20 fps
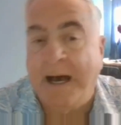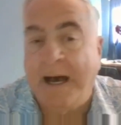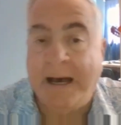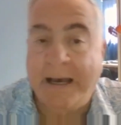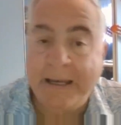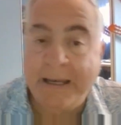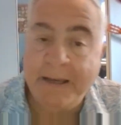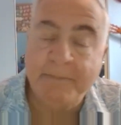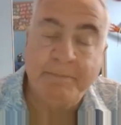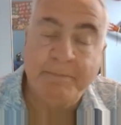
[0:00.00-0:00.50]

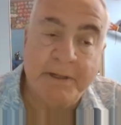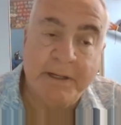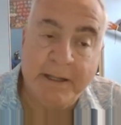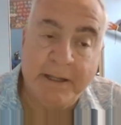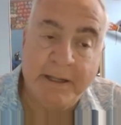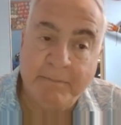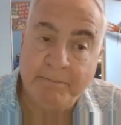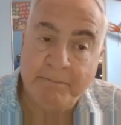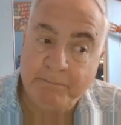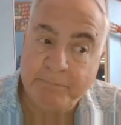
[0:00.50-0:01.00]
I have
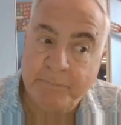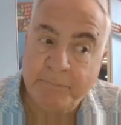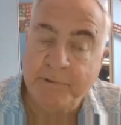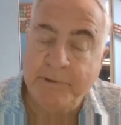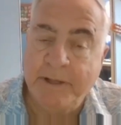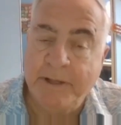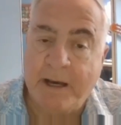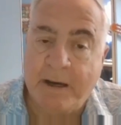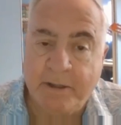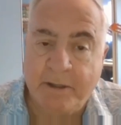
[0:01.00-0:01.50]
pretty
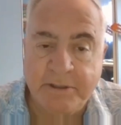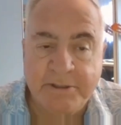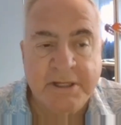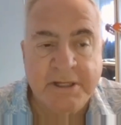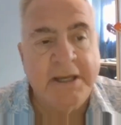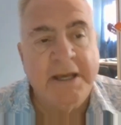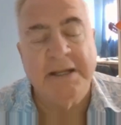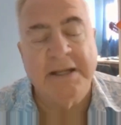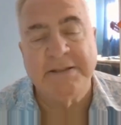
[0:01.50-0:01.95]
good knowledge.